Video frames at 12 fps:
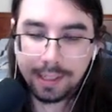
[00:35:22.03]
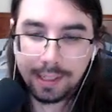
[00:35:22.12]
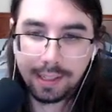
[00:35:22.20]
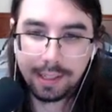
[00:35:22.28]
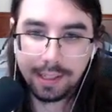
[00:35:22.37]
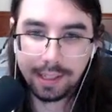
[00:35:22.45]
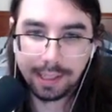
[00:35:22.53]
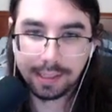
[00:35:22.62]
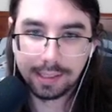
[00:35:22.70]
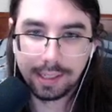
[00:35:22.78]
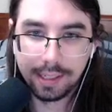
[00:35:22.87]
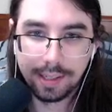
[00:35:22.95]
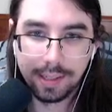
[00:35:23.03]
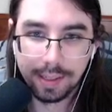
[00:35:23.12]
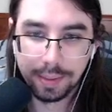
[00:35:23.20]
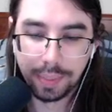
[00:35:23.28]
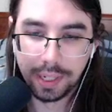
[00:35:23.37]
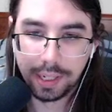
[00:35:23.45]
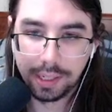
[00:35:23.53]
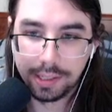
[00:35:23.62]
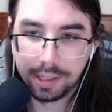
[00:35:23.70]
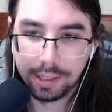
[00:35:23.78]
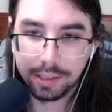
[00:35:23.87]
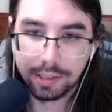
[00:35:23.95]
This pug
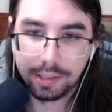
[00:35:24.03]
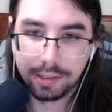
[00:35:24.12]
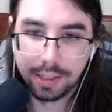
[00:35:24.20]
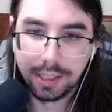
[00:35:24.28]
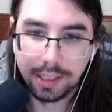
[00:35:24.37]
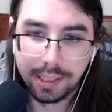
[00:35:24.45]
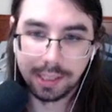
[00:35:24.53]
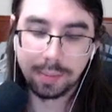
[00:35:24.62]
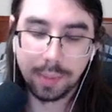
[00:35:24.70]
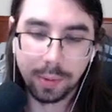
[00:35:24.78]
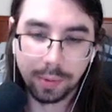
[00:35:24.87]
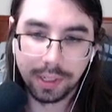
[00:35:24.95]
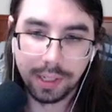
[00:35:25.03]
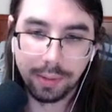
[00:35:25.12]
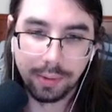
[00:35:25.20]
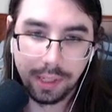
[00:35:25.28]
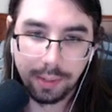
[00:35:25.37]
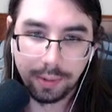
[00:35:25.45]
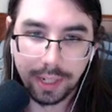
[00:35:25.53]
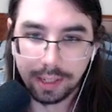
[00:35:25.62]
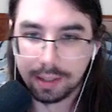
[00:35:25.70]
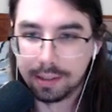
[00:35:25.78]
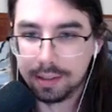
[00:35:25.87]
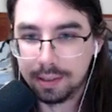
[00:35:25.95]
turtle strategy has been working really
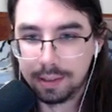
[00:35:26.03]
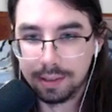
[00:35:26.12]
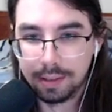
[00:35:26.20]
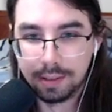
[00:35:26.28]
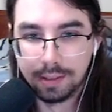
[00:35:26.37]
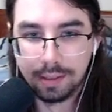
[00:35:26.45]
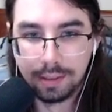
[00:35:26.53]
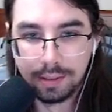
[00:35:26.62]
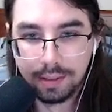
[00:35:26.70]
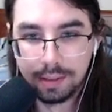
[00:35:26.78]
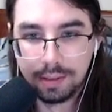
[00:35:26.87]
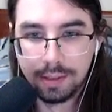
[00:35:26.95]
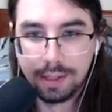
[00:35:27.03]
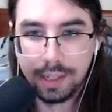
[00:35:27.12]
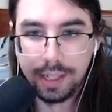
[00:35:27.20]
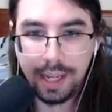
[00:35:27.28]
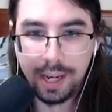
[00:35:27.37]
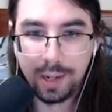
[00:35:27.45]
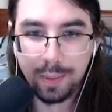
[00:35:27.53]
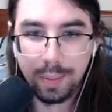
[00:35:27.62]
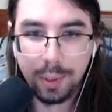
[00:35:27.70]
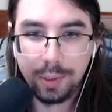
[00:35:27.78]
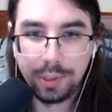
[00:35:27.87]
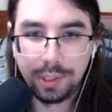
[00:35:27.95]
well. Now
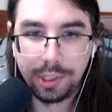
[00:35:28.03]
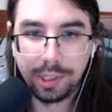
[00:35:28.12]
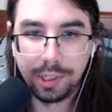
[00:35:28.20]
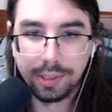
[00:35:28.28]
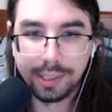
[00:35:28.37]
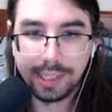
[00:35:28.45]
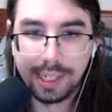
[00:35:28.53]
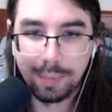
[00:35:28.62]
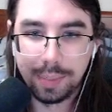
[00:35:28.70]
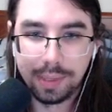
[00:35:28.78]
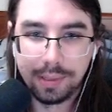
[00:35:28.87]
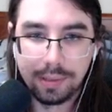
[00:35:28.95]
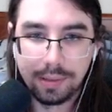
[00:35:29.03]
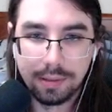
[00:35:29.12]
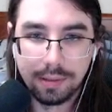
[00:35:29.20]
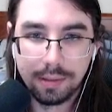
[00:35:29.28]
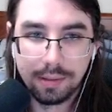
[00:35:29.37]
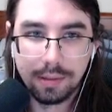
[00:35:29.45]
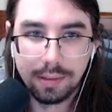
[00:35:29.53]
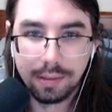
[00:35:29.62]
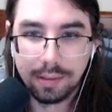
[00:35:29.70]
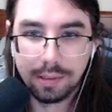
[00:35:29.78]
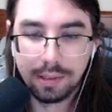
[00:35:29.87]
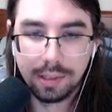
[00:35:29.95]
moose shows up.
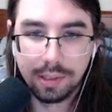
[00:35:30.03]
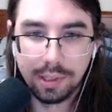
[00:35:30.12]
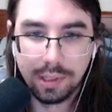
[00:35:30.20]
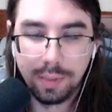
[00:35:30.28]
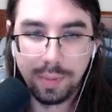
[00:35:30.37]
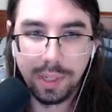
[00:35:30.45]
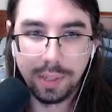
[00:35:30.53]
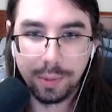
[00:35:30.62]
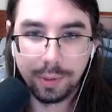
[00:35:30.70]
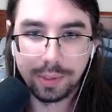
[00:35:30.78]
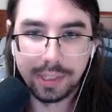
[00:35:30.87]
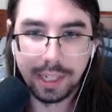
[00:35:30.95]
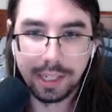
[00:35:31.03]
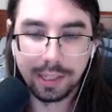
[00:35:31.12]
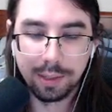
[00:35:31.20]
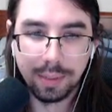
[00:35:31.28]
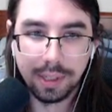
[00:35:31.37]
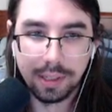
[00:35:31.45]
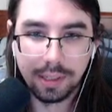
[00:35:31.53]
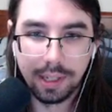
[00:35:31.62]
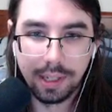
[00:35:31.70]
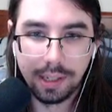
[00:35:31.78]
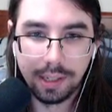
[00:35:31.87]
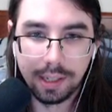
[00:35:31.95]
Could be a moose angle, but
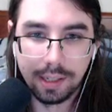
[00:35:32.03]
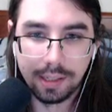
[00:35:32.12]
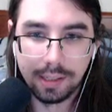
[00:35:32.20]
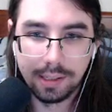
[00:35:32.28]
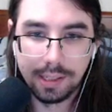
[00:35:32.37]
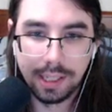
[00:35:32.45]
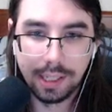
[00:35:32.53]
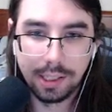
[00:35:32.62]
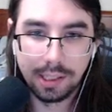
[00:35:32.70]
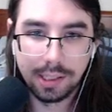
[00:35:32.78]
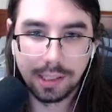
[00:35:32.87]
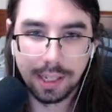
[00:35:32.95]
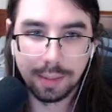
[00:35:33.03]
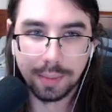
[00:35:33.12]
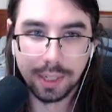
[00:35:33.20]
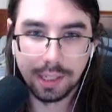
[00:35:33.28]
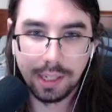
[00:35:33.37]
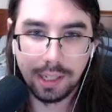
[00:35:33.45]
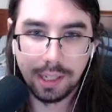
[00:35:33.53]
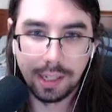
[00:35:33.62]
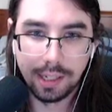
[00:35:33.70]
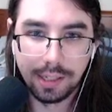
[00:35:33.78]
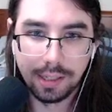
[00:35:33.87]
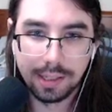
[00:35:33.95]
looking instead just like monkey,
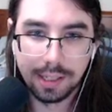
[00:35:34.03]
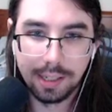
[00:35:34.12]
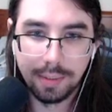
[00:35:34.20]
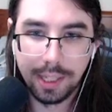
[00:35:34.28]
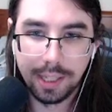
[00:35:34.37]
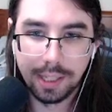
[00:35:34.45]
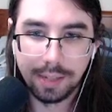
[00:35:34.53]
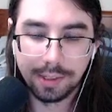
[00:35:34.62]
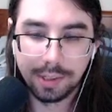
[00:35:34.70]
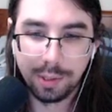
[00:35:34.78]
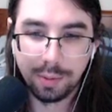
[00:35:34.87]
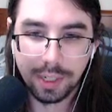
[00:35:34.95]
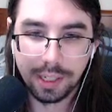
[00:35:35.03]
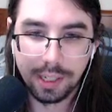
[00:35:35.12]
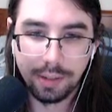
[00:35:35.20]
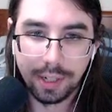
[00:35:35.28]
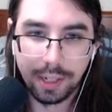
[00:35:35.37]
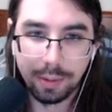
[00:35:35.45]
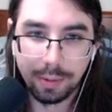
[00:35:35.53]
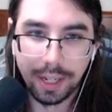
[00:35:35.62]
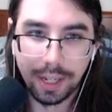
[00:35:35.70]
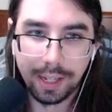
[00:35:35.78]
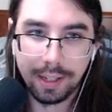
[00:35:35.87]
and it's going to be a level 2 monkey right away.